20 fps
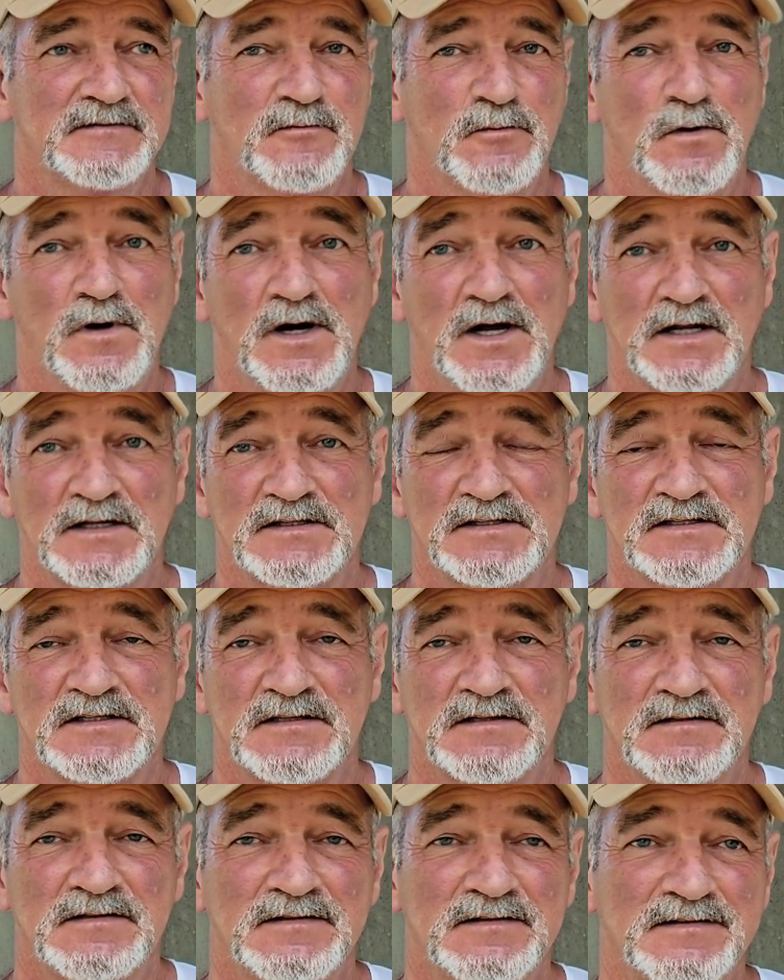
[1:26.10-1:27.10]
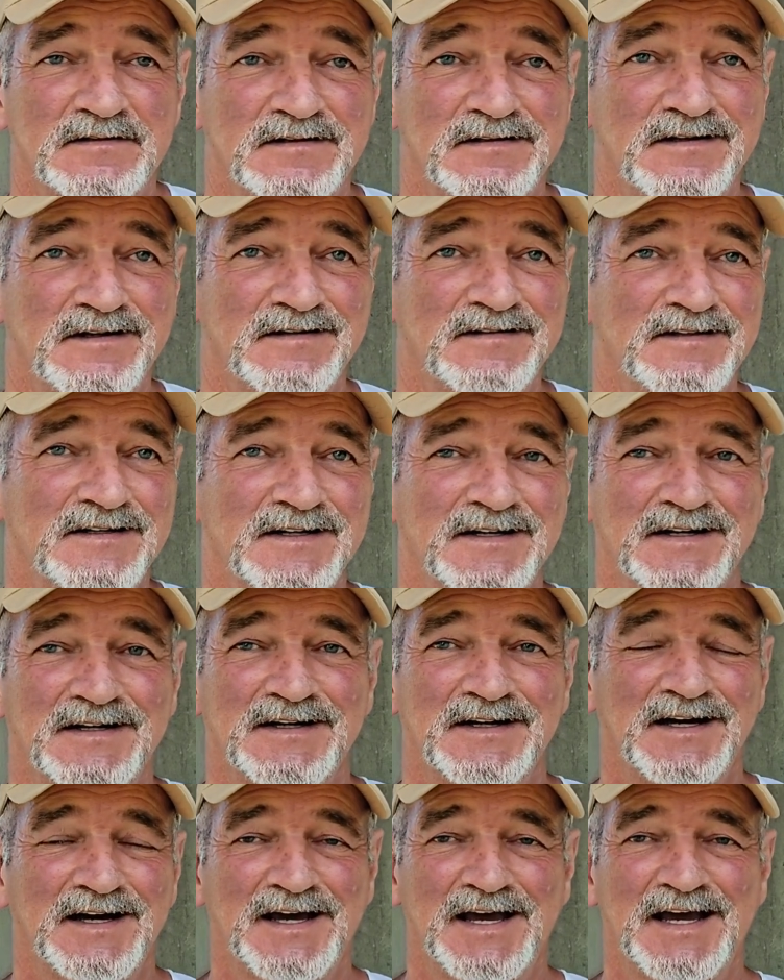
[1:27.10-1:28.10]
wants.
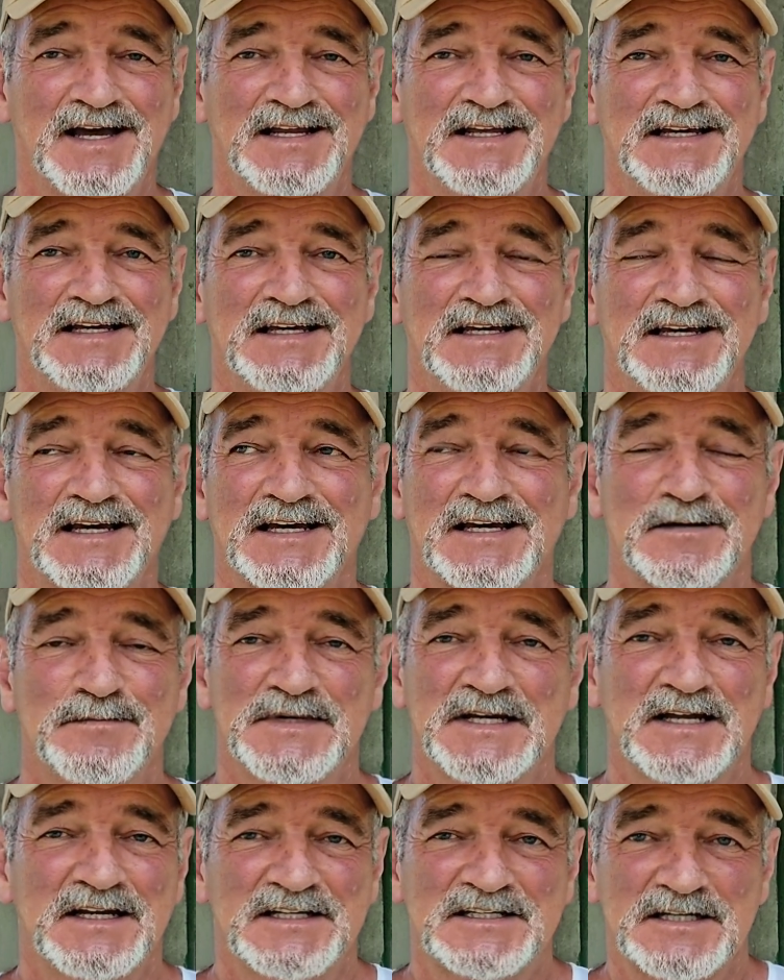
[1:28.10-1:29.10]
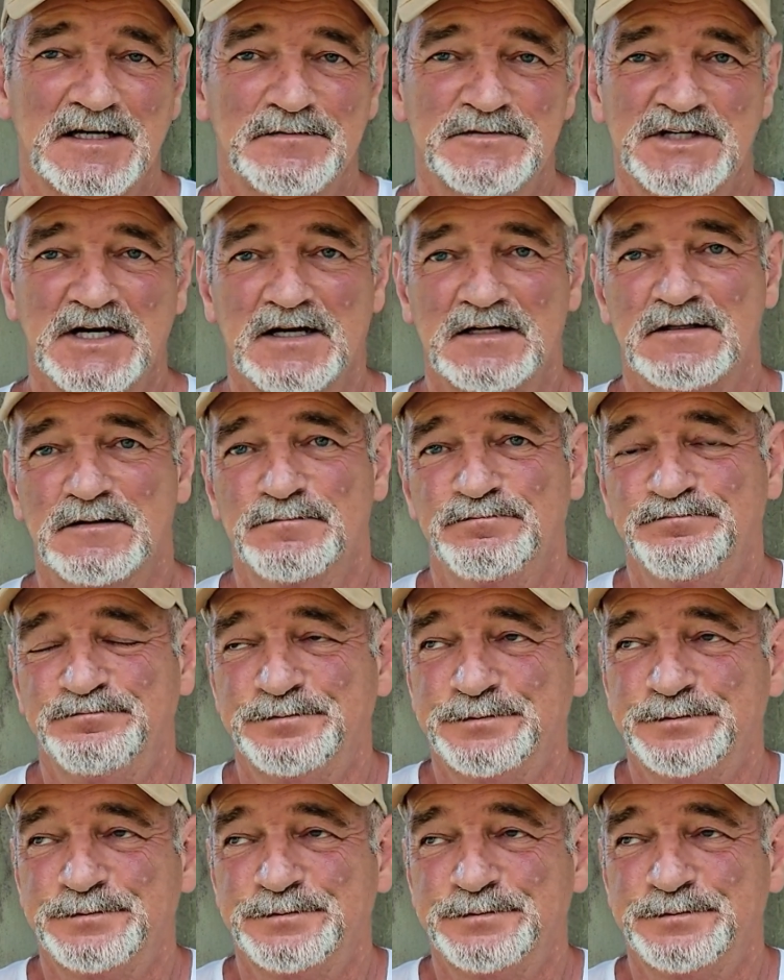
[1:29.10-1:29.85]
It can be any subject.